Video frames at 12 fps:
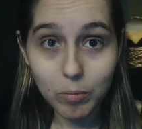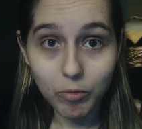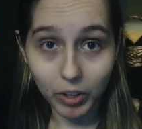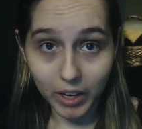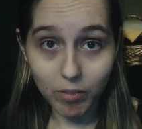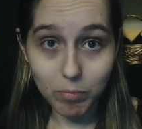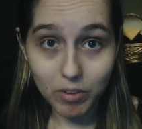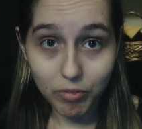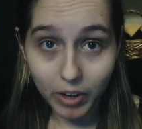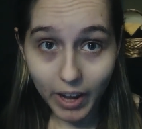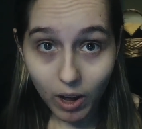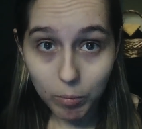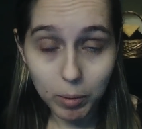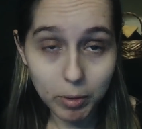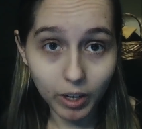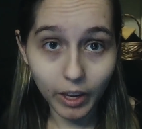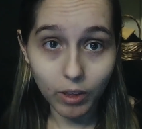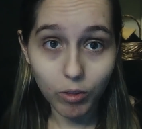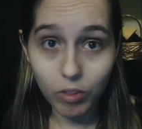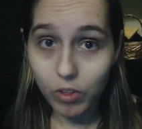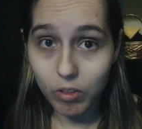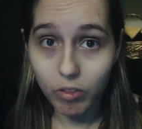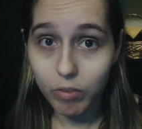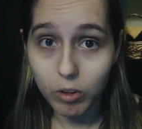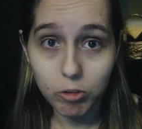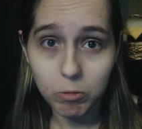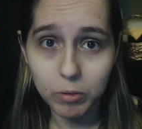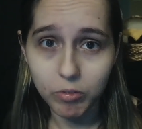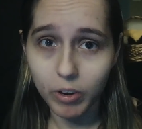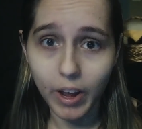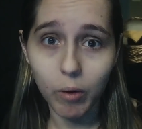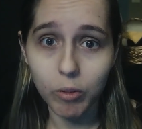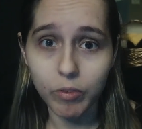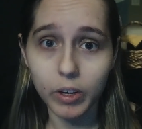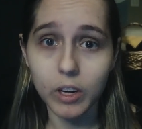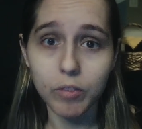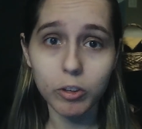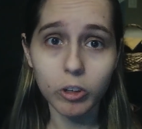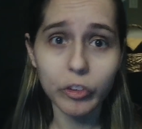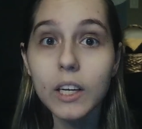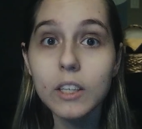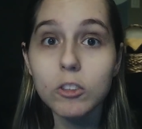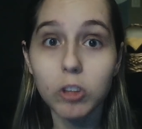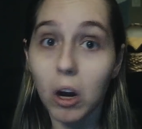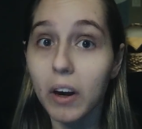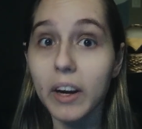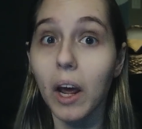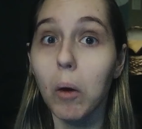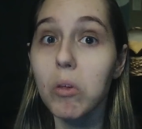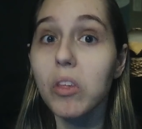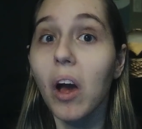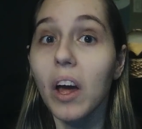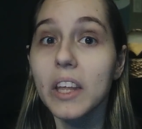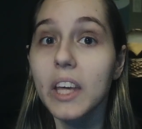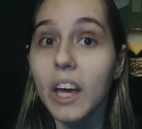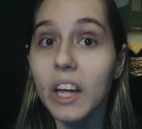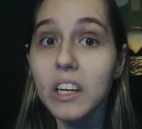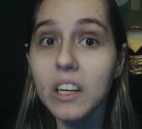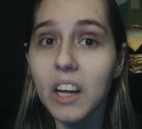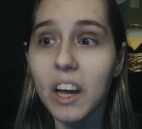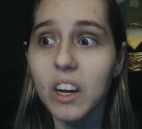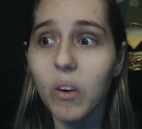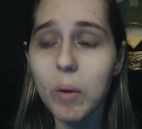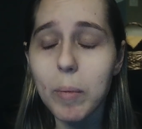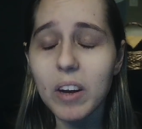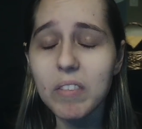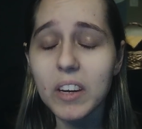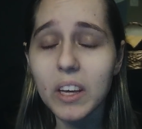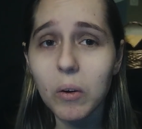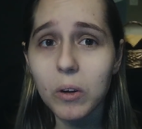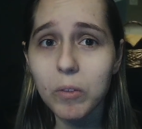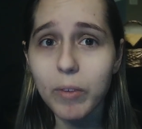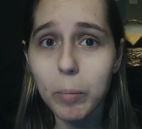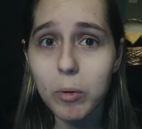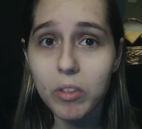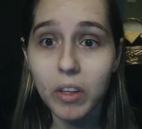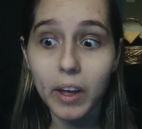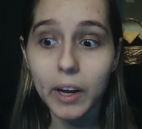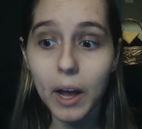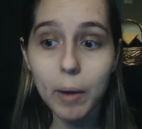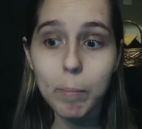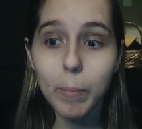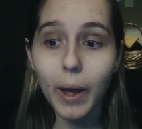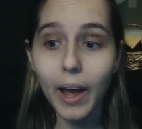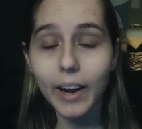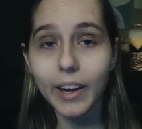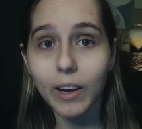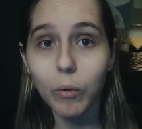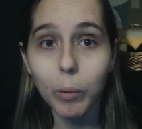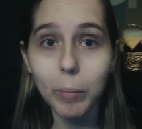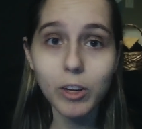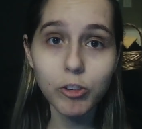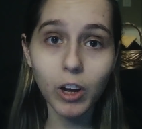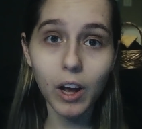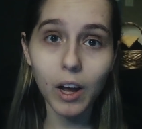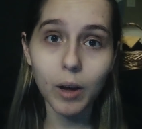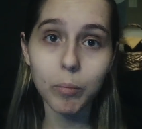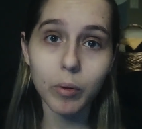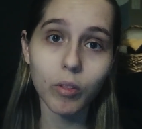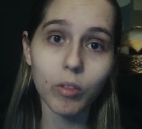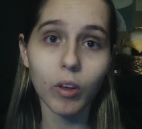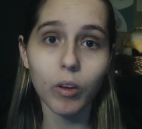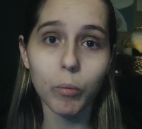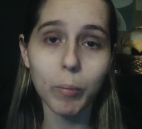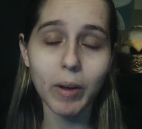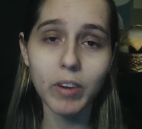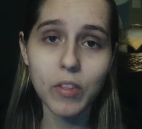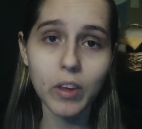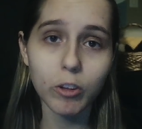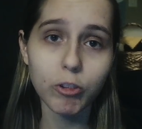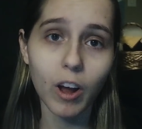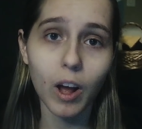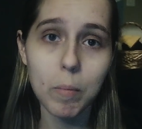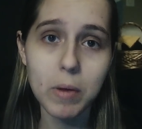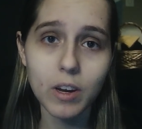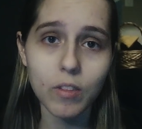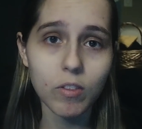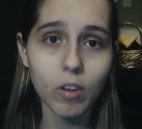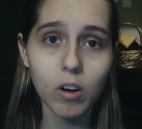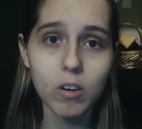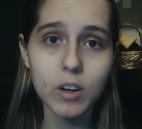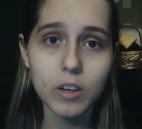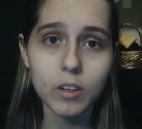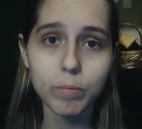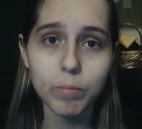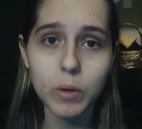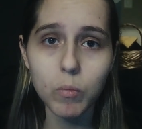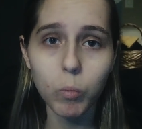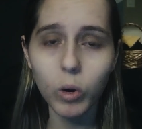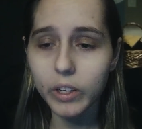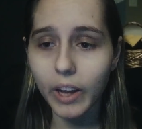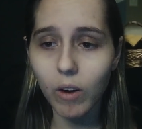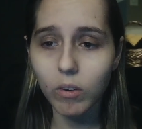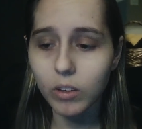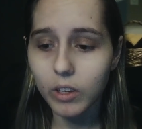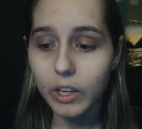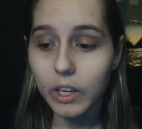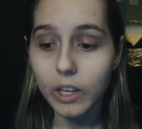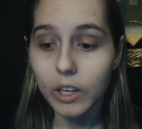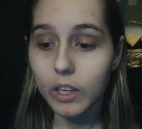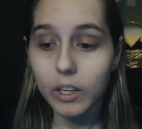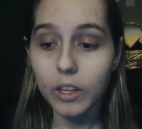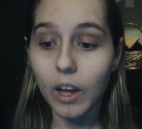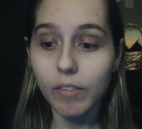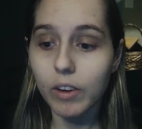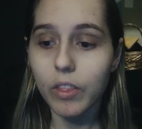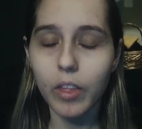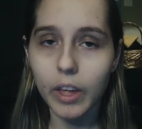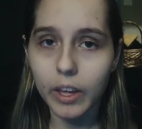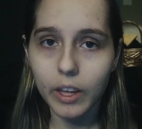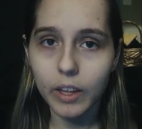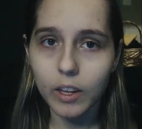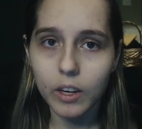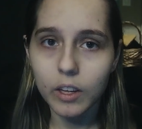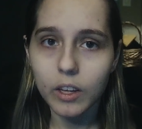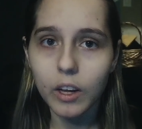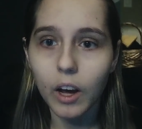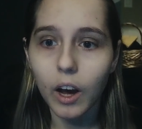Forgive me for now. Maybe I'll get used to this in the future, but for now it's very difficult. Sorry I was gone again. I know I made a video in November saying, I'm back, I quit my job, my retail job, and it's all gonna work out and everything. And then